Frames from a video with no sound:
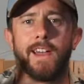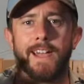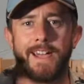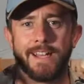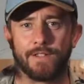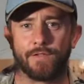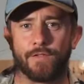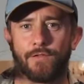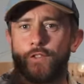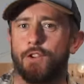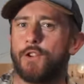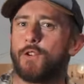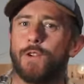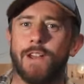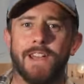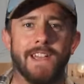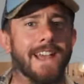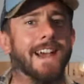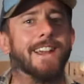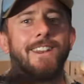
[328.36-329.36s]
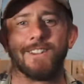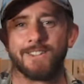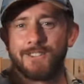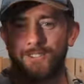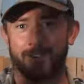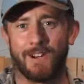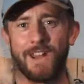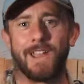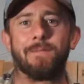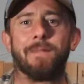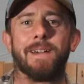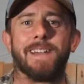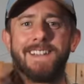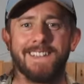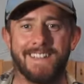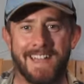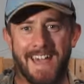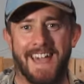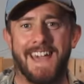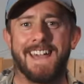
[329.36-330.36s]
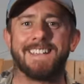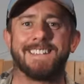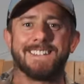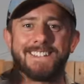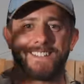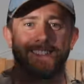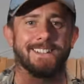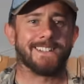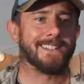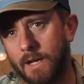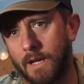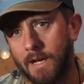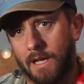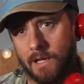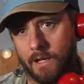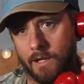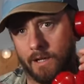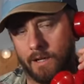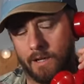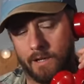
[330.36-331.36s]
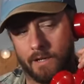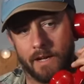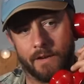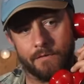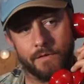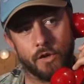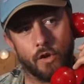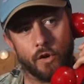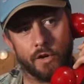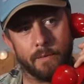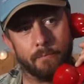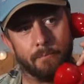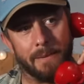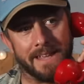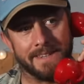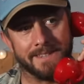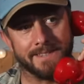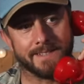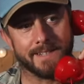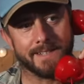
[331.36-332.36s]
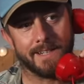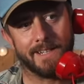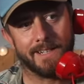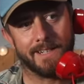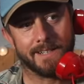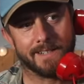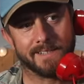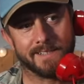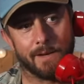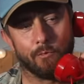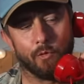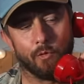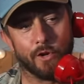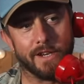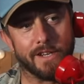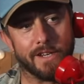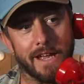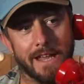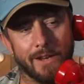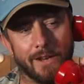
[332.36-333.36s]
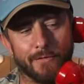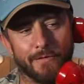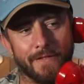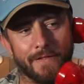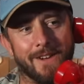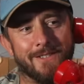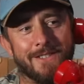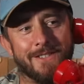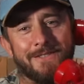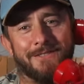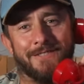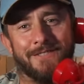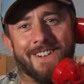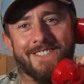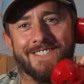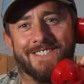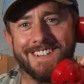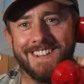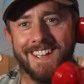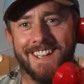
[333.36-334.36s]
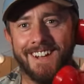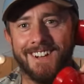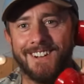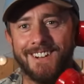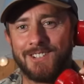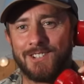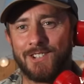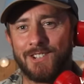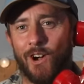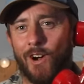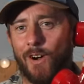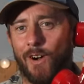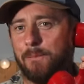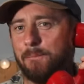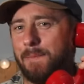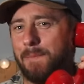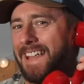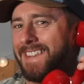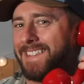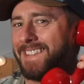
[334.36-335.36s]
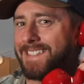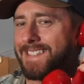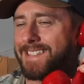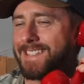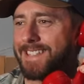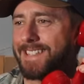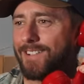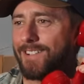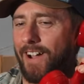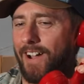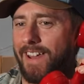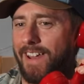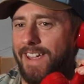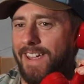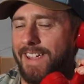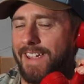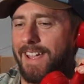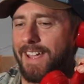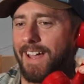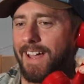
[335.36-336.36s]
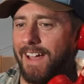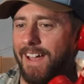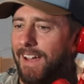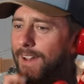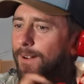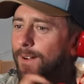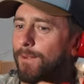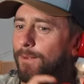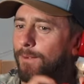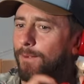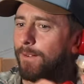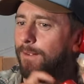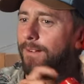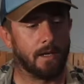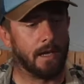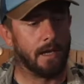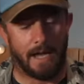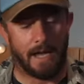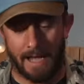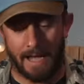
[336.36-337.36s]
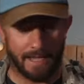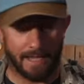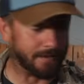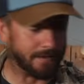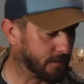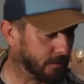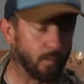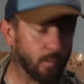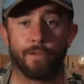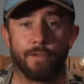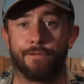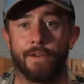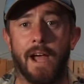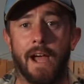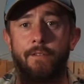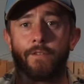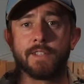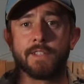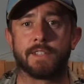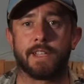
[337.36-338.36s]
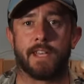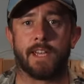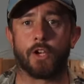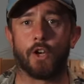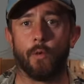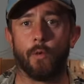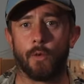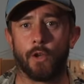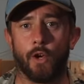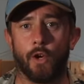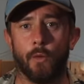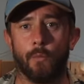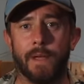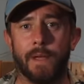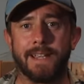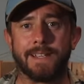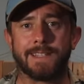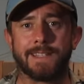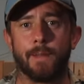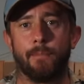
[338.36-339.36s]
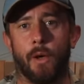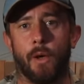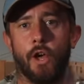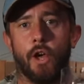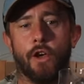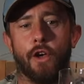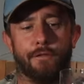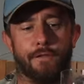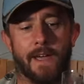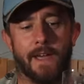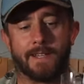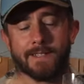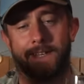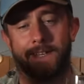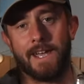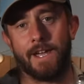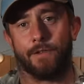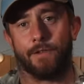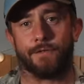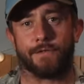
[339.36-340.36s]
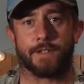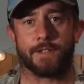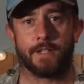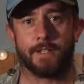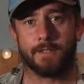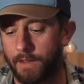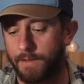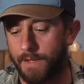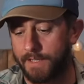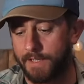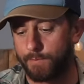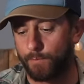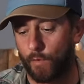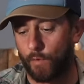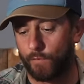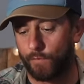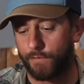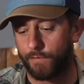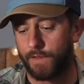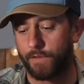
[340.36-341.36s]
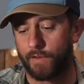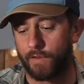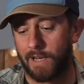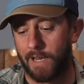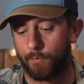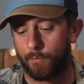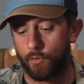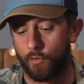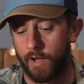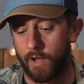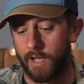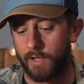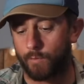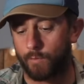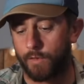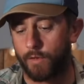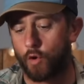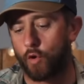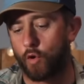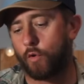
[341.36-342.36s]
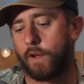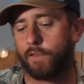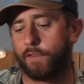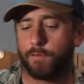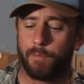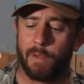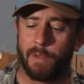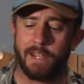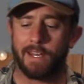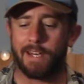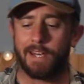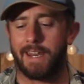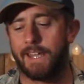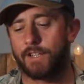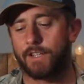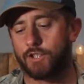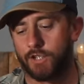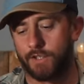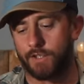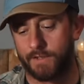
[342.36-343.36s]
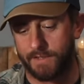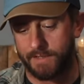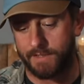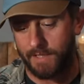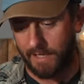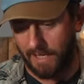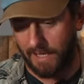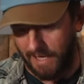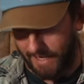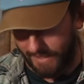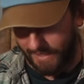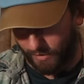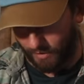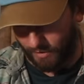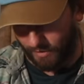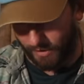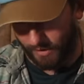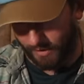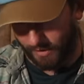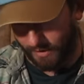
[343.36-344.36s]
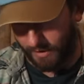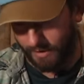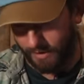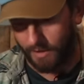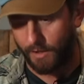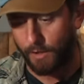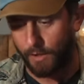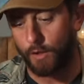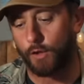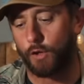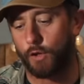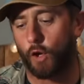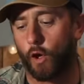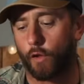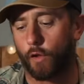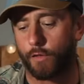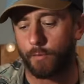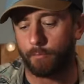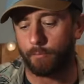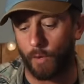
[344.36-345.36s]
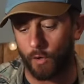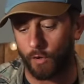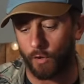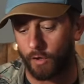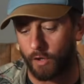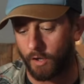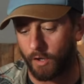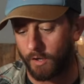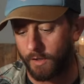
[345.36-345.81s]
it's fruity and it's creamy, yes. Hello, have you got any banter? Because I'm running very, very short on bants. Got any? Hello? And with Father's Day coming up, it's the perfect gift. This month, they've collaborated with craft beer legends, I concur, Northern Monk,